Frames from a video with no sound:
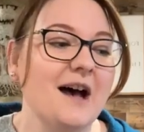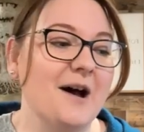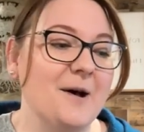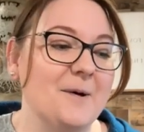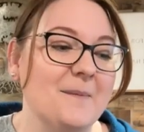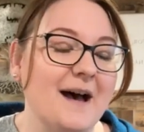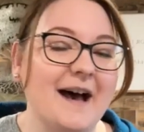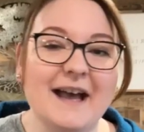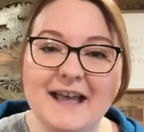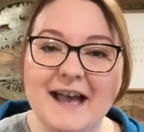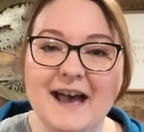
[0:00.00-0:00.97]
Um,
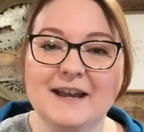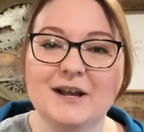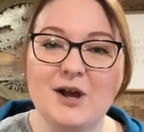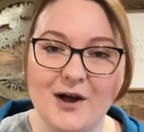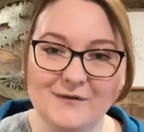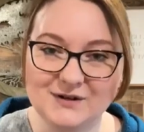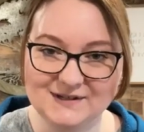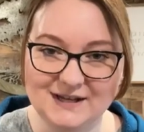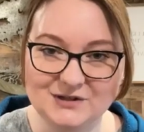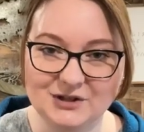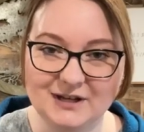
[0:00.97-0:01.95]
I had a
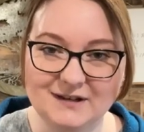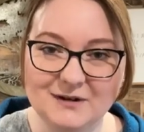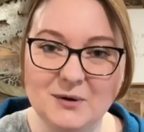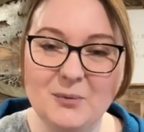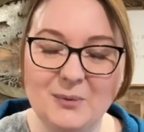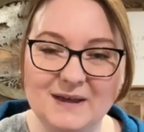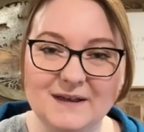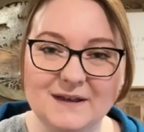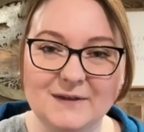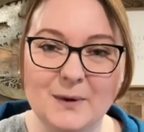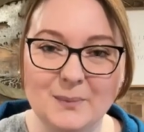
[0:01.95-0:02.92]
conversation
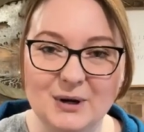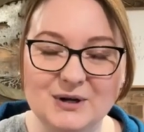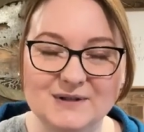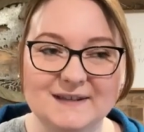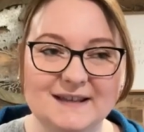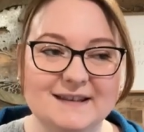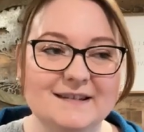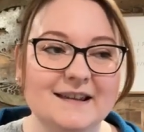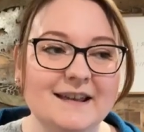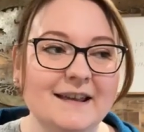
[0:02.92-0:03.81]
with a person